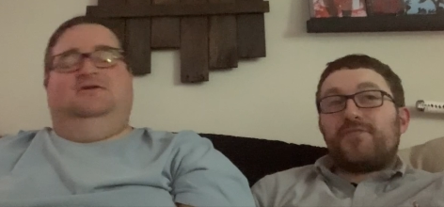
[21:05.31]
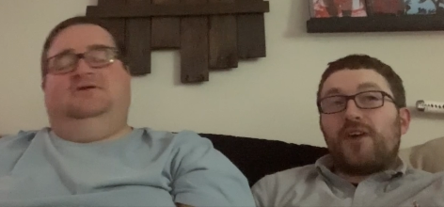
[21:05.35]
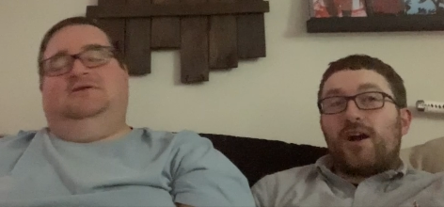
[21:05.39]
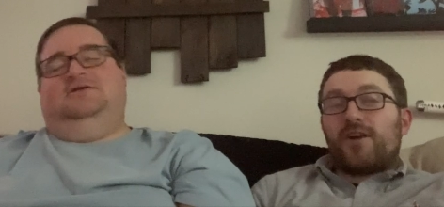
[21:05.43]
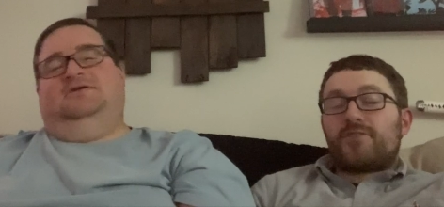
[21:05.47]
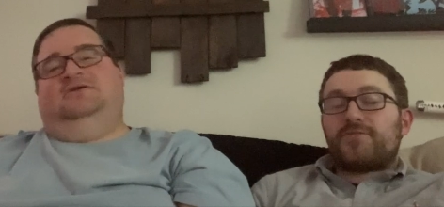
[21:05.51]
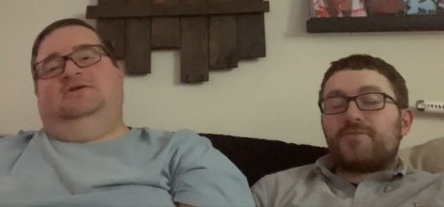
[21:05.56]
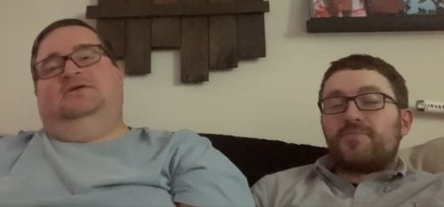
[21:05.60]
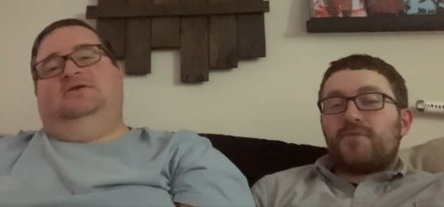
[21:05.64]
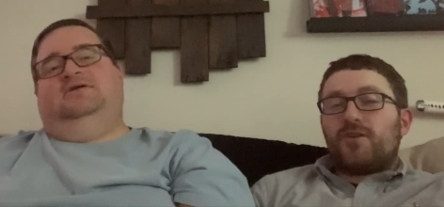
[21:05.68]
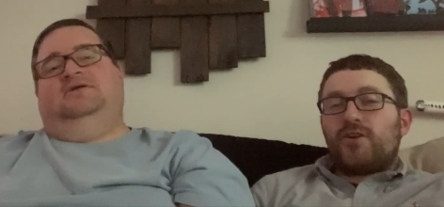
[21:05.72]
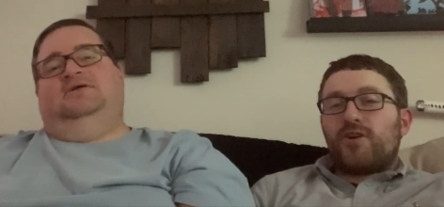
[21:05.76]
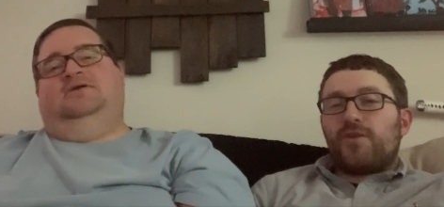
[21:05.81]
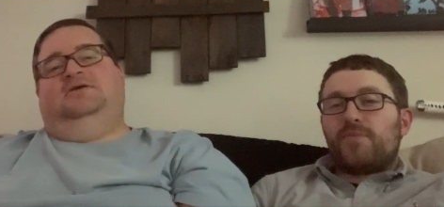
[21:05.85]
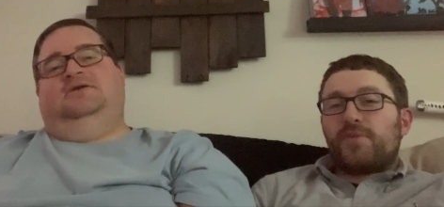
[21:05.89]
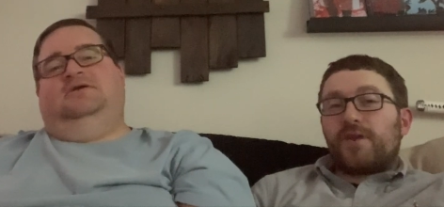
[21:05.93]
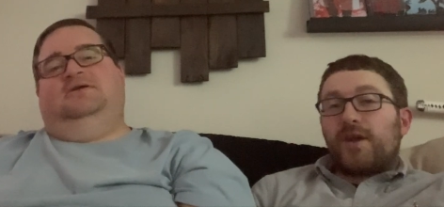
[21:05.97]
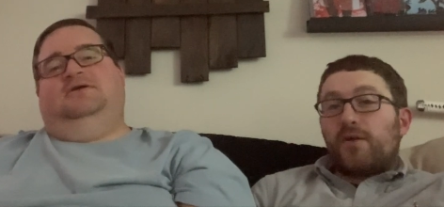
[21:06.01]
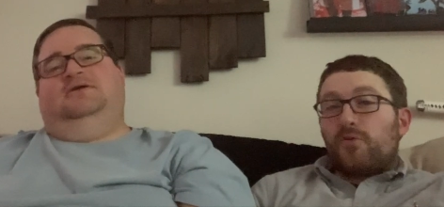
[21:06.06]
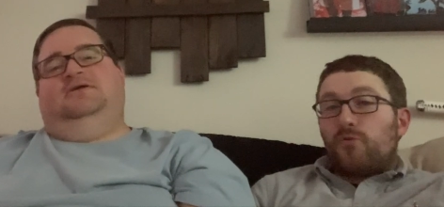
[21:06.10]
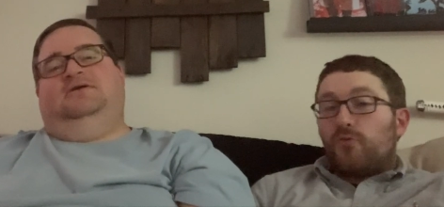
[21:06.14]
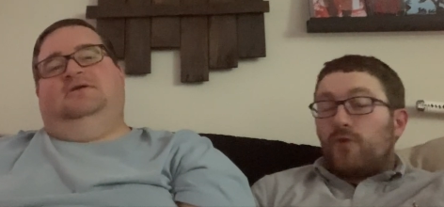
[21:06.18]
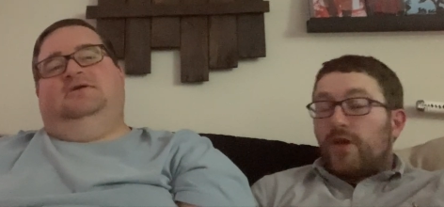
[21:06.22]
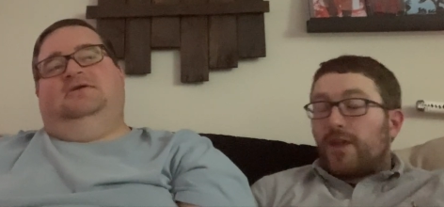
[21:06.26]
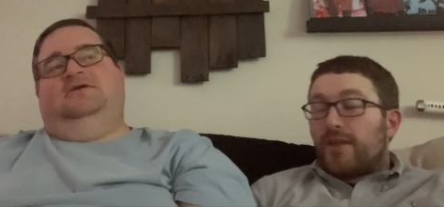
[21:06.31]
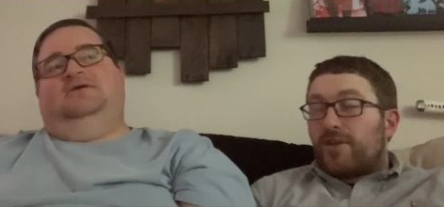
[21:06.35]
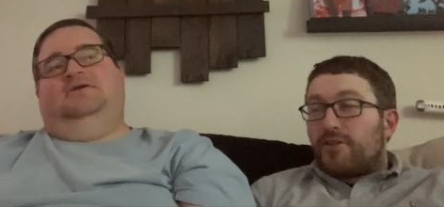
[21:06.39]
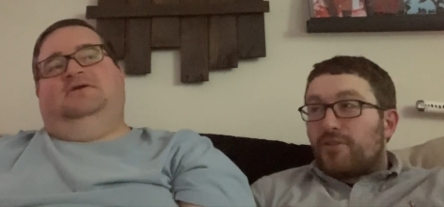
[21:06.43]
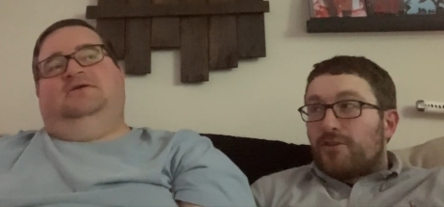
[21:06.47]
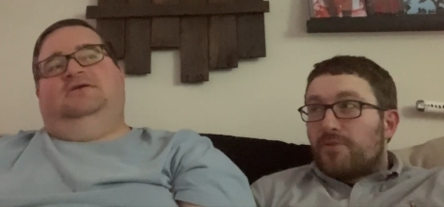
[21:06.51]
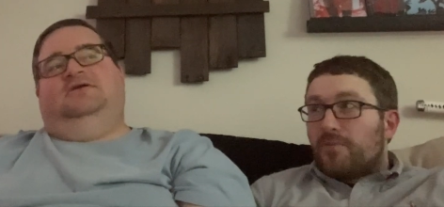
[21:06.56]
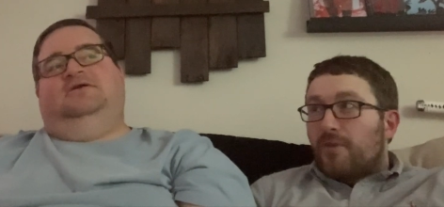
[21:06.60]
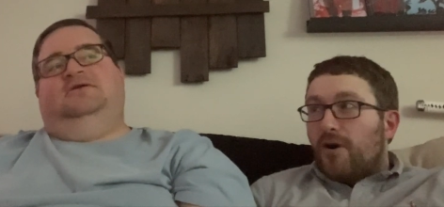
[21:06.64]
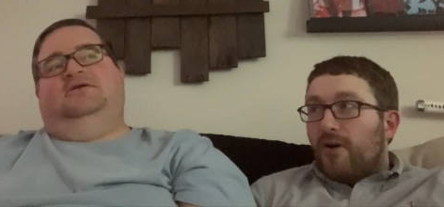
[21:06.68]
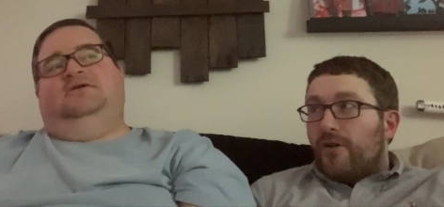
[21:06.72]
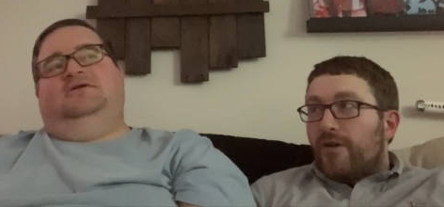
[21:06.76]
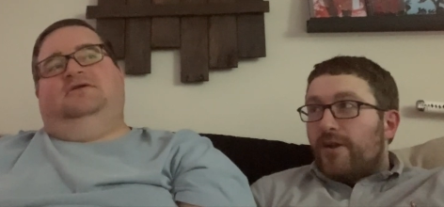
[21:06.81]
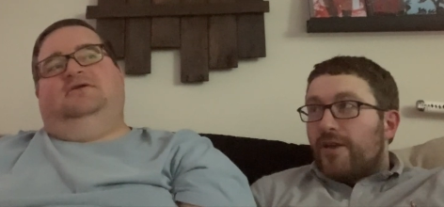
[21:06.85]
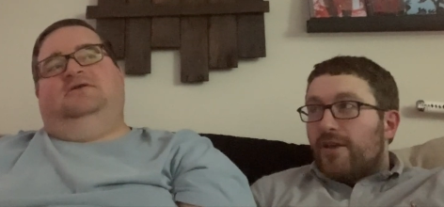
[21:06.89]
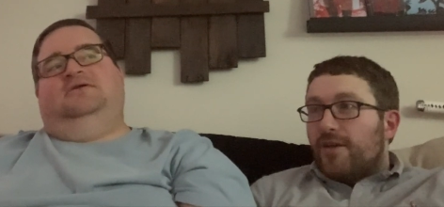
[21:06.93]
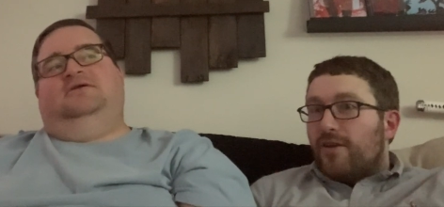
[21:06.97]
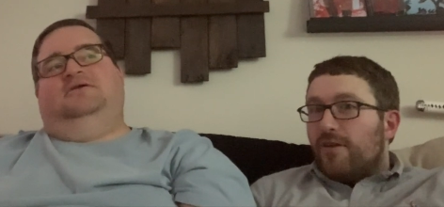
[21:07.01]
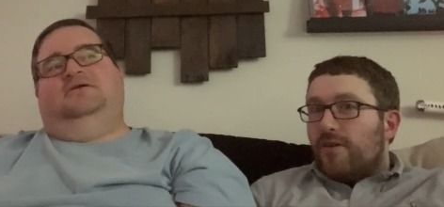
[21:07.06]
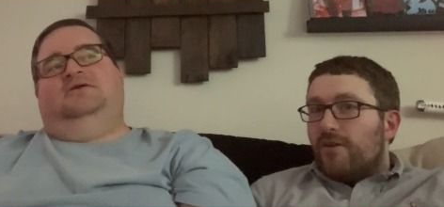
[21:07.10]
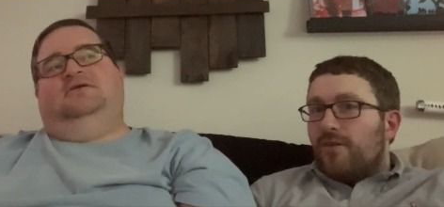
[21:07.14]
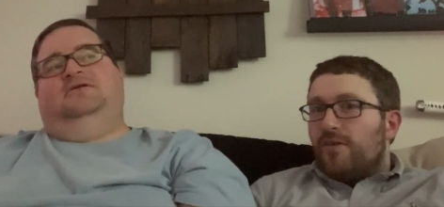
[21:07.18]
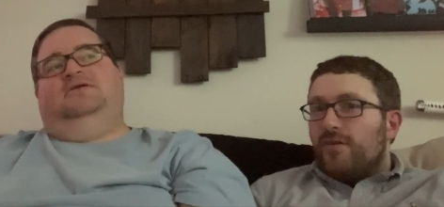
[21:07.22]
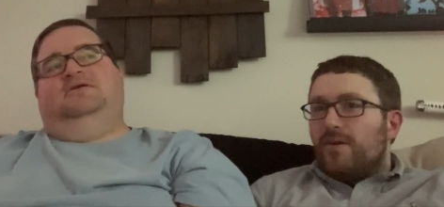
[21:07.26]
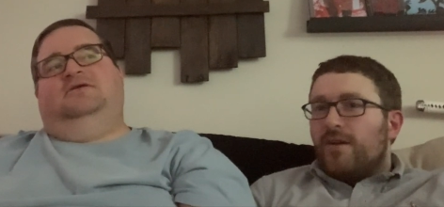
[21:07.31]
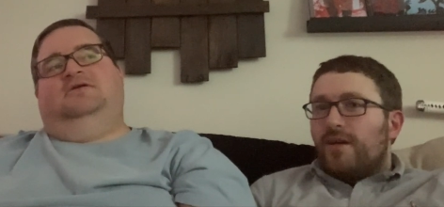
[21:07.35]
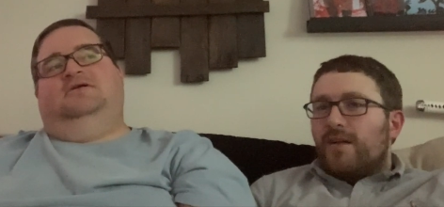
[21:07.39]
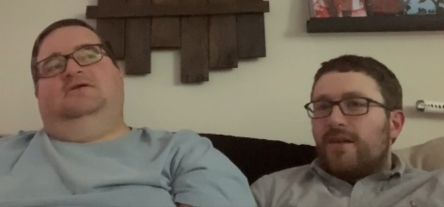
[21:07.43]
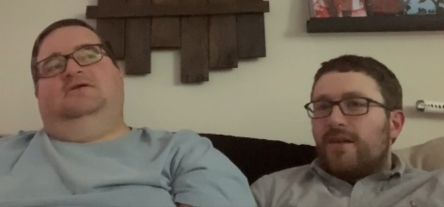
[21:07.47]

Speaker 1: Doctor Mario, but not regular Mario.